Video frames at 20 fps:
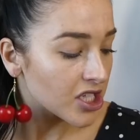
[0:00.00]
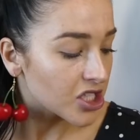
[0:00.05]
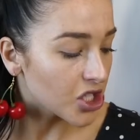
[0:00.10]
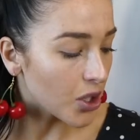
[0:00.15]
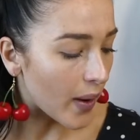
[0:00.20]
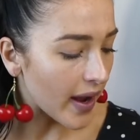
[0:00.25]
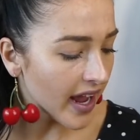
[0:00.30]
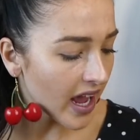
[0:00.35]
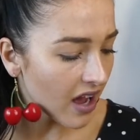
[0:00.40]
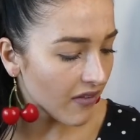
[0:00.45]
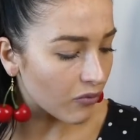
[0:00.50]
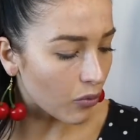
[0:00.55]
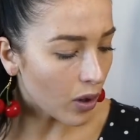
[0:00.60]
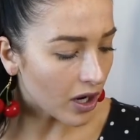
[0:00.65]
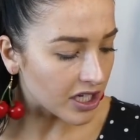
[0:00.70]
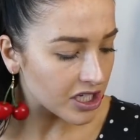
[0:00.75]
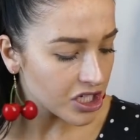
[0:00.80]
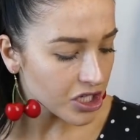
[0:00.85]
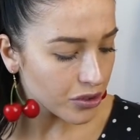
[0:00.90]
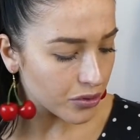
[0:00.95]
So I have
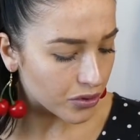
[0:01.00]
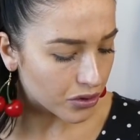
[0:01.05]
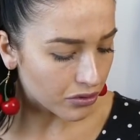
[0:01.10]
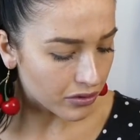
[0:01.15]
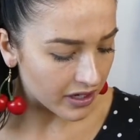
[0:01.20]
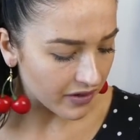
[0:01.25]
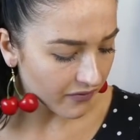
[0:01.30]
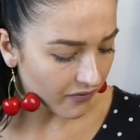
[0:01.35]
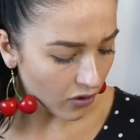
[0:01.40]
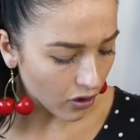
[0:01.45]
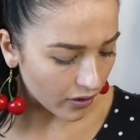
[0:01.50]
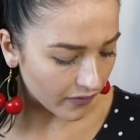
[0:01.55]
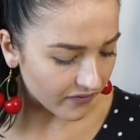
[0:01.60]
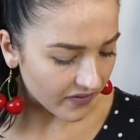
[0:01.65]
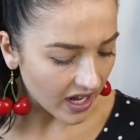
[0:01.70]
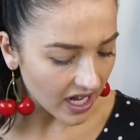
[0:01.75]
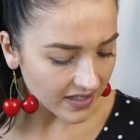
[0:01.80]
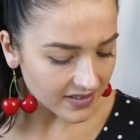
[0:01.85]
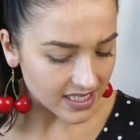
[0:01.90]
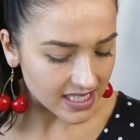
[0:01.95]
one, two, three, four,
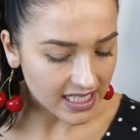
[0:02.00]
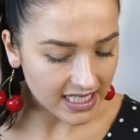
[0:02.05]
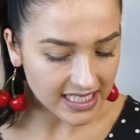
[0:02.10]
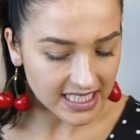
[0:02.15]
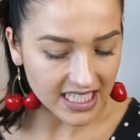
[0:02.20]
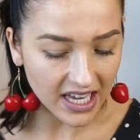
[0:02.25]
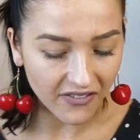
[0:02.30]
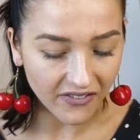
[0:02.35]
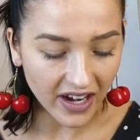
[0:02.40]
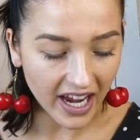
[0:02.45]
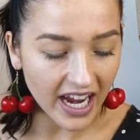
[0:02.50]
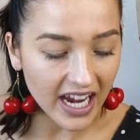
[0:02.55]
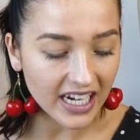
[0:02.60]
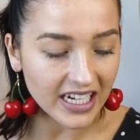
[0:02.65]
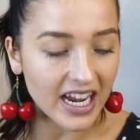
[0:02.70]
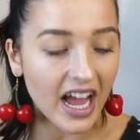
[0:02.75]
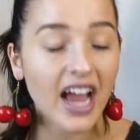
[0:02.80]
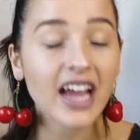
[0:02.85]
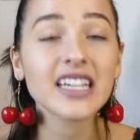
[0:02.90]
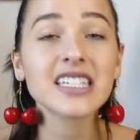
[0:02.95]
five, six, seven,
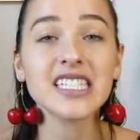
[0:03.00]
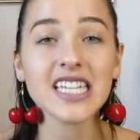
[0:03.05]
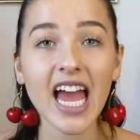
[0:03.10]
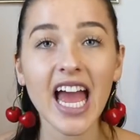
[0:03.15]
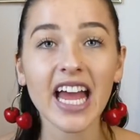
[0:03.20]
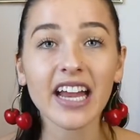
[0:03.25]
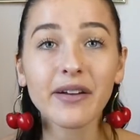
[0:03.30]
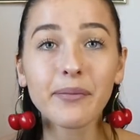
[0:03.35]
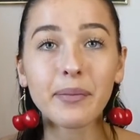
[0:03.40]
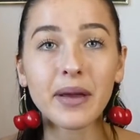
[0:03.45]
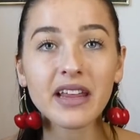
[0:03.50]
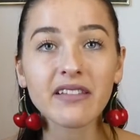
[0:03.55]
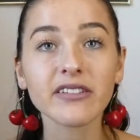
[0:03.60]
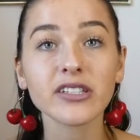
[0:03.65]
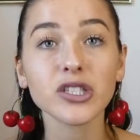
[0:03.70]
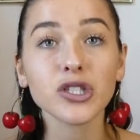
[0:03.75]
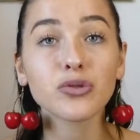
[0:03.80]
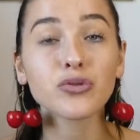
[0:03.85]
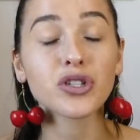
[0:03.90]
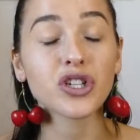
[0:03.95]
eight, nine, ten
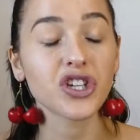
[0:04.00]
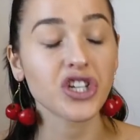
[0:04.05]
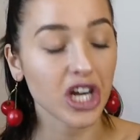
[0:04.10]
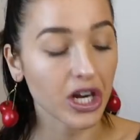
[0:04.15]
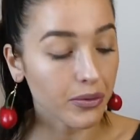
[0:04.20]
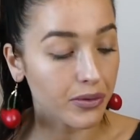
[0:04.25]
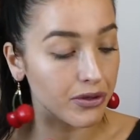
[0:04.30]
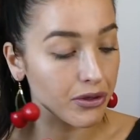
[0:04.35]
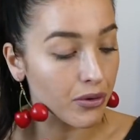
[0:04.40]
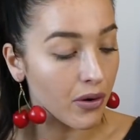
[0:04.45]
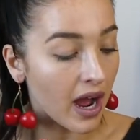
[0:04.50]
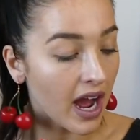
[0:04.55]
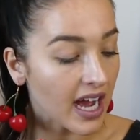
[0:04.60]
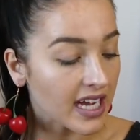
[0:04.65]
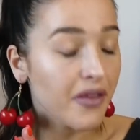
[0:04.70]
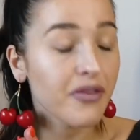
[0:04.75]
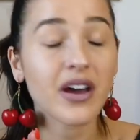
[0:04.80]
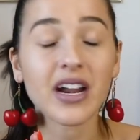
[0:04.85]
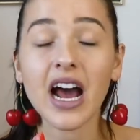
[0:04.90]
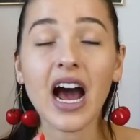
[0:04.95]
bathing suits to share with you
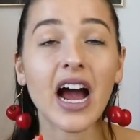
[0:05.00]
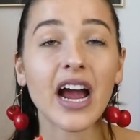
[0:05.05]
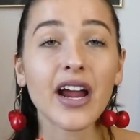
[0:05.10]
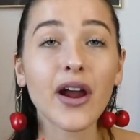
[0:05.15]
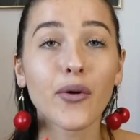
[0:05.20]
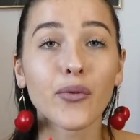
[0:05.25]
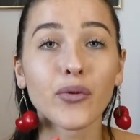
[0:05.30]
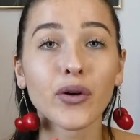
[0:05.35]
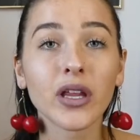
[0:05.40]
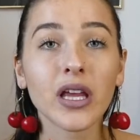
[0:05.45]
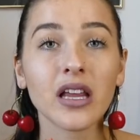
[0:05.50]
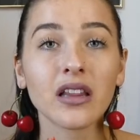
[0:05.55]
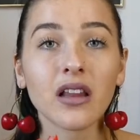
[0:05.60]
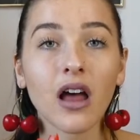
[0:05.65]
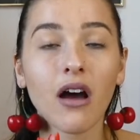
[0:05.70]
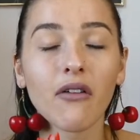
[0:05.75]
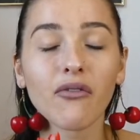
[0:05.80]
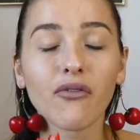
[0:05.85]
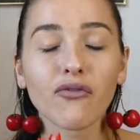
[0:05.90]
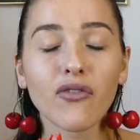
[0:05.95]
guys that I really
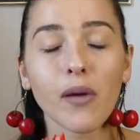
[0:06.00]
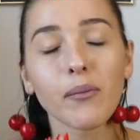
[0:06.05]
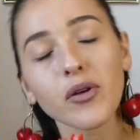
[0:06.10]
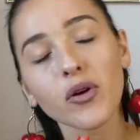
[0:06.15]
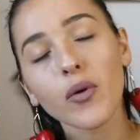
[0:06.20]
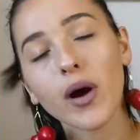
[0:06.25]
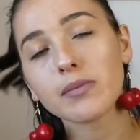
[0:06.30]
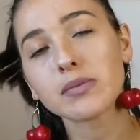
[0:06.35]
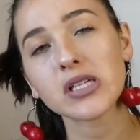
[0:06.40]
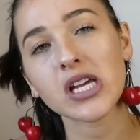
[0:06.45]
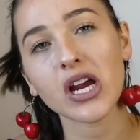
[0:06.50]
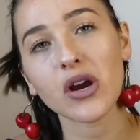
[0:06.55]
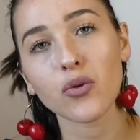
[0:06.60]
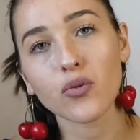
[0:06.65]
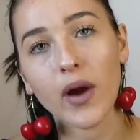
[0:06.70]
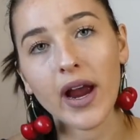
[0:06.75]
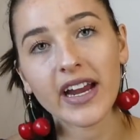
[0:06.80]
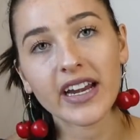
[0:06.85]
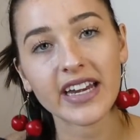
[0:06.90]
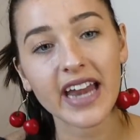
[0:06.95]
love from their
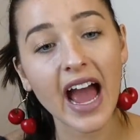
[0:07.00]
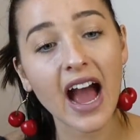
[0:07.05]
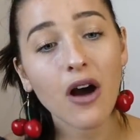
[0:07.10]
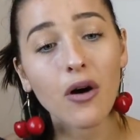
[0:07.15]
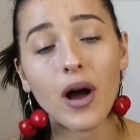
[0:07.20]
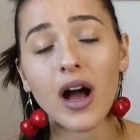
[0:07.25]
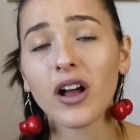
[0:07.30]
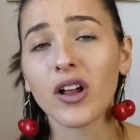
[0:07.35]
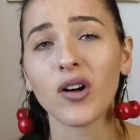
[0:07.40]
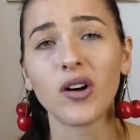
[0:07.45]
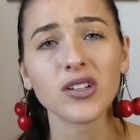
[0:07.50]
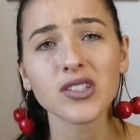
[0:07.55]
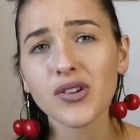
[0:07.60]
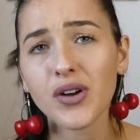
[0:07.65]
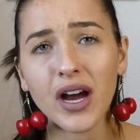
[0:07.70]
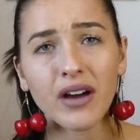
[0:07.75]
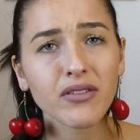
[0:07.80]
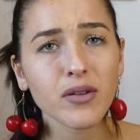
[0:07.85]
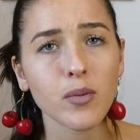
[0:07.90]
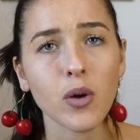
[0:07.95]
website right now. I
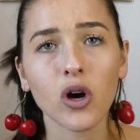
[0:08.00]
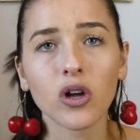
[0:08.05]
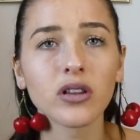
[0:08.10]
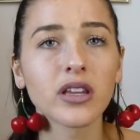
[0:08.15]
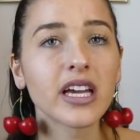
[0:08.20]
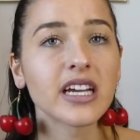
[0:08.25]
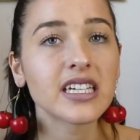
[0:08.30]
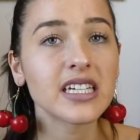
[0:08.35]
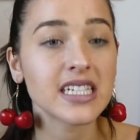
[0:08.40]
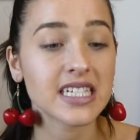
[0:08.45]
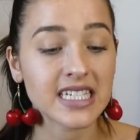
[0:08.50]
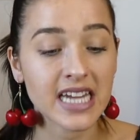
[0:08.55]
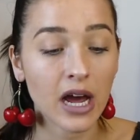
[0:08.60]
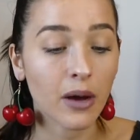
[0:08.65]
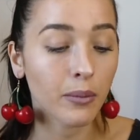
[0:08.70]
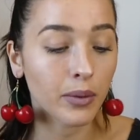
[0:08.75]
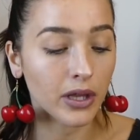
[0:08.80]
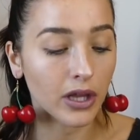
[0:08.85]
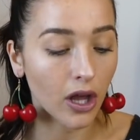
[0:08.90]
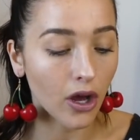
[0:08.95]
also have them all linked
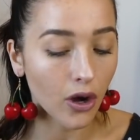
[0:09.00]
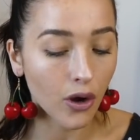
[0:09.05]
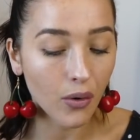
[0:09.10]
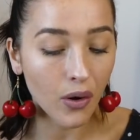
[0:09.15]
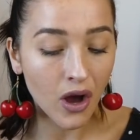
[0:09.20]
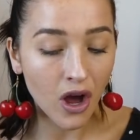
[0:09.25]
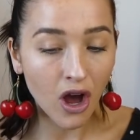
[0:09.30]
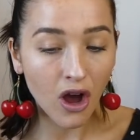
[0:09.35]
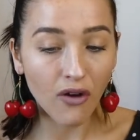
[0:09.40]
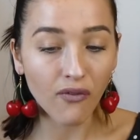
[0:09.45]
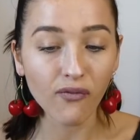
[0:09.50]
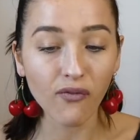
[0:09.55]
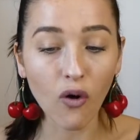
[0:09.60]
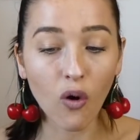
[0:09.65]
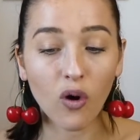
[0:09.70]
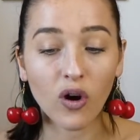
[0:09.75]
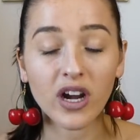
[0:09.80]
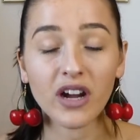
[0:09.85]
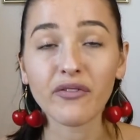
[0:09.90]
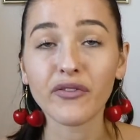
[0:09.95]
down below
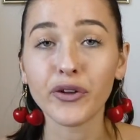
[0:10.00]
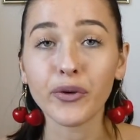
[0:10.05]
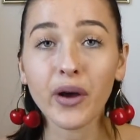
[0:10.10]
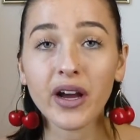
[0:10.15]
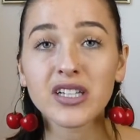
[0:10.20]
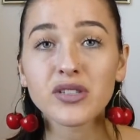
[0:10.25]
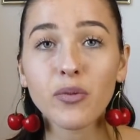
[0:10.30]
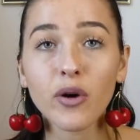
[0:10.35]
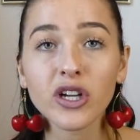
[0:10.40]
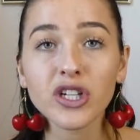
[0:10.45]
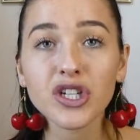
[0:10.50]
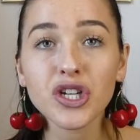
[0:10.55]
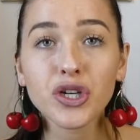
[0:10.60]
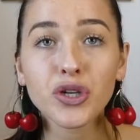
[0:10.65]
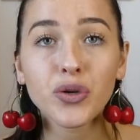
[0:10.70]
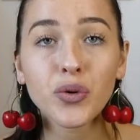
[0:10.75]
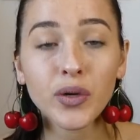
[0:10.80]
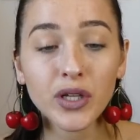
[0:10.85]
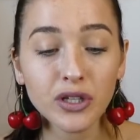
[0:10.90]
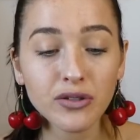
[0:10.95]
for if you guys want
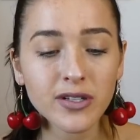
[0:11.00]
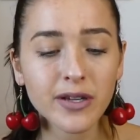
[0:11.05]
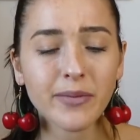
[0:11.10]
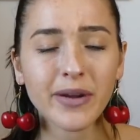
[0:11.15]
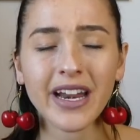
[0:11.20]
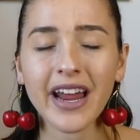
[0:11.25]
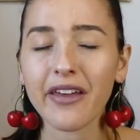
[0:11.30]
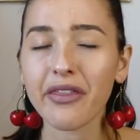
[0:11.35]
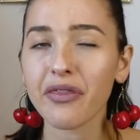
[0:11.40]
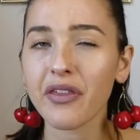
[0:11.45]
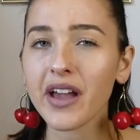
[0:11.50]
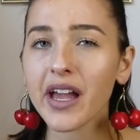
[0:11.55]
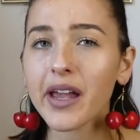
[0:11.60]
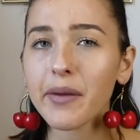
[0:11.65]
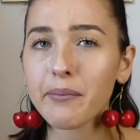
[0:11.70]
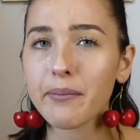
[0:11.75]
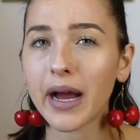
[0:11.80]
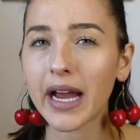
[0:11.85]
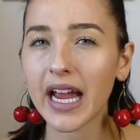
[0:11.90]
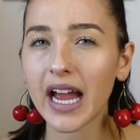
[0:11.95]
to use them, and I think
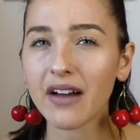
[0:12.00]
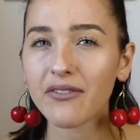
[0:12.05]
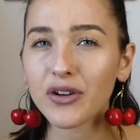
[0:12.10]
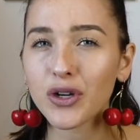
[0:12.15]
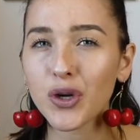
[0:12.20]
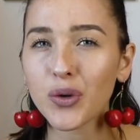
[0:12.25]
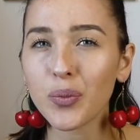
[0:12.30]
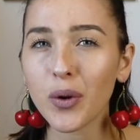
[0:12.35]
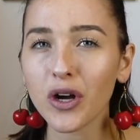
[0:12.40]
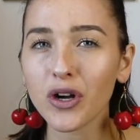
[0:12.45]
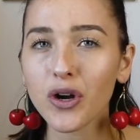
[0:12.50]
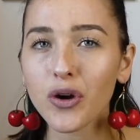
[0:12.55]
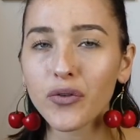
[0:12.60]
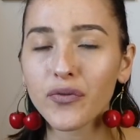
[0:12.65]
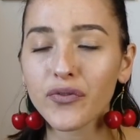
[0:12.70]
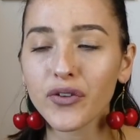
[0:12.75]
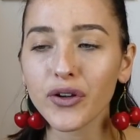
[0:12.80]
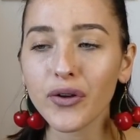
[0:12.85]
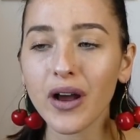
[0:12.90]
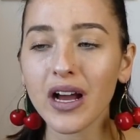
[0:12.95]
I might have a coupon
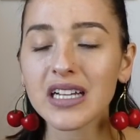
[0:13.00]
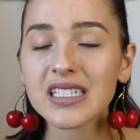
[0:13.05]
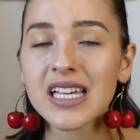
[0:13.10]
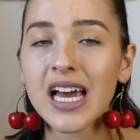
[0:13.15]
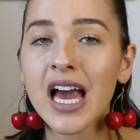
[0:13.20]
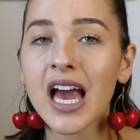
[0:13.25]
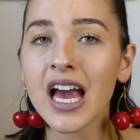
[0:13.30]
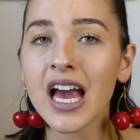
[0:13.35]
code for you guys,